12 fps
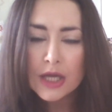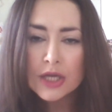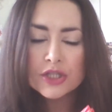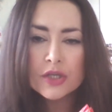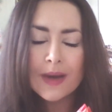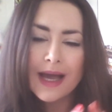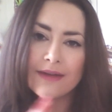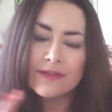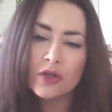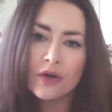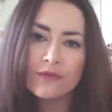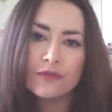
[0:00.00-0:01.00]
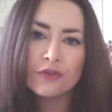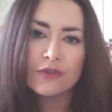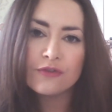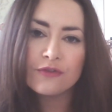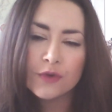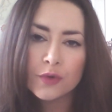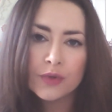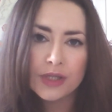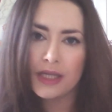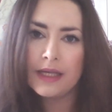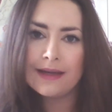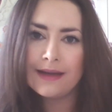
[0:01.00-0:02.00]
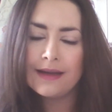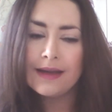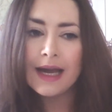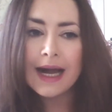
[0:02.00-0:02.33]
So I haven't gone for a full year.